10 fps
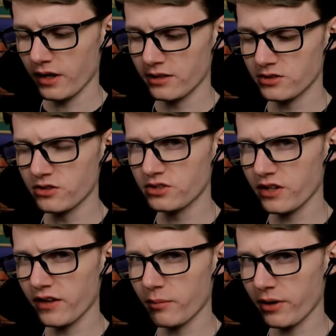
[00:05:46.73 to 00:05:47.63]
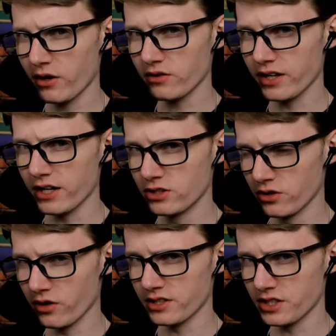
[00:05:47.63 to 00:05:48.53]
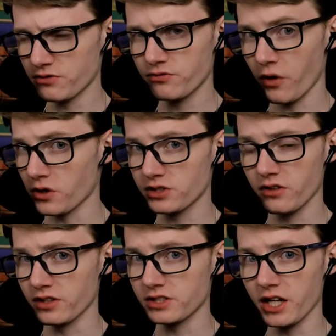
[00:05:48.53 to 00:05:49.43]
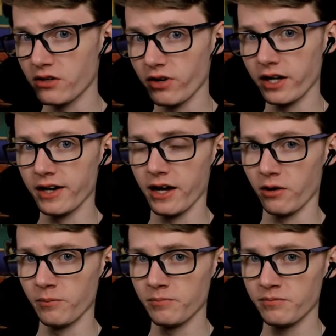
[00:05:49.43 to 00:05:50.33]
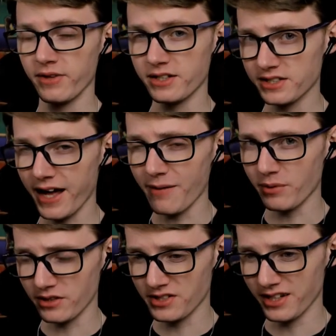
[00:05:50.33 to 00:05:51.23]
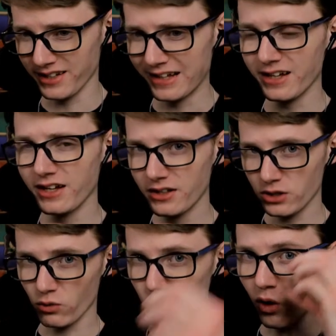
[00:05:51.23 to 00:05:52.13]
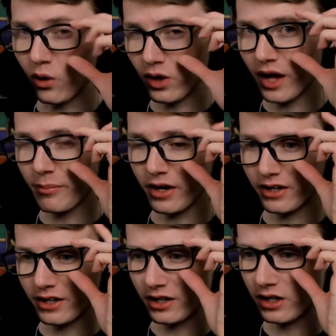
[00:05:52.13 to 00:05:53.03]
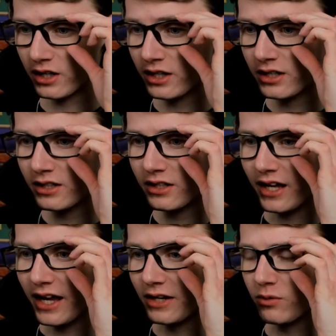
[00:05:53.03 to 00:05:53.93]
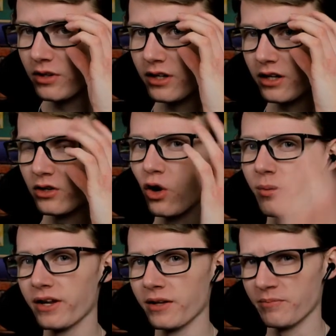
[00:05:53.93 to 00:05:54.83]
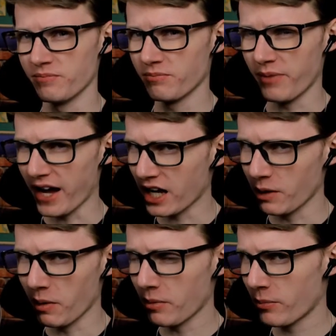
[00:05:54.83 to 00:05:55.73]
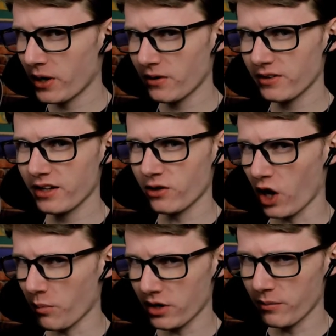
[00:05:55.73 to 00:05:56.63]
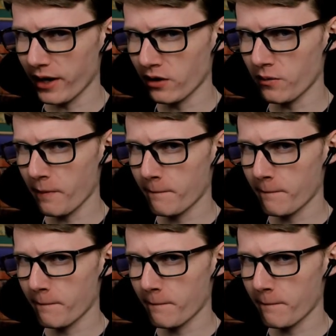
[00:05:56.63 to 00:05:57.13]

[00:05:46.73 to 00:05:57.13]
And it's interesting that apparently Itadori is just first in the scene right now. He just happened to roll up on here, and with nobody backing him up apparently, or helping him out.